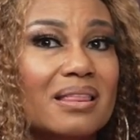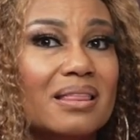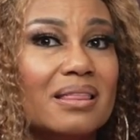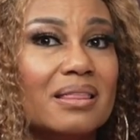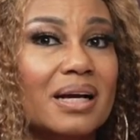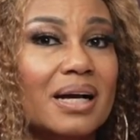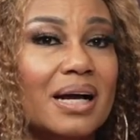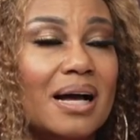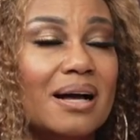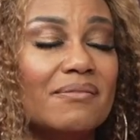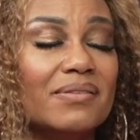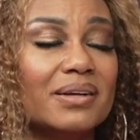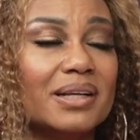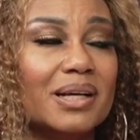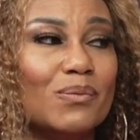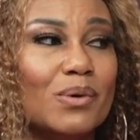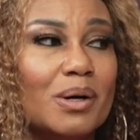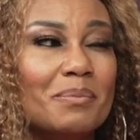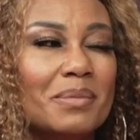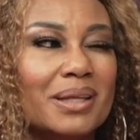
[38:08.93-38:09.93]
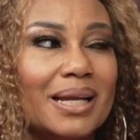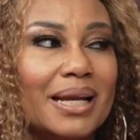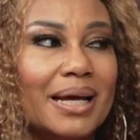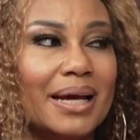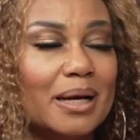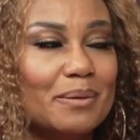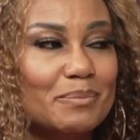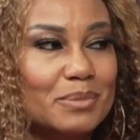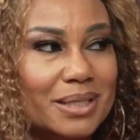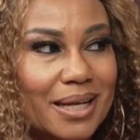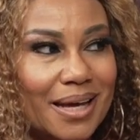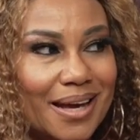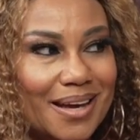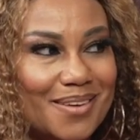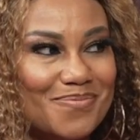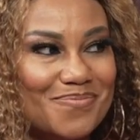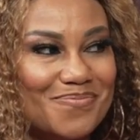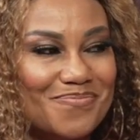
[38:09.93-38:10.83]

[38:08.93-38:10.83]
the confident woman that I am today.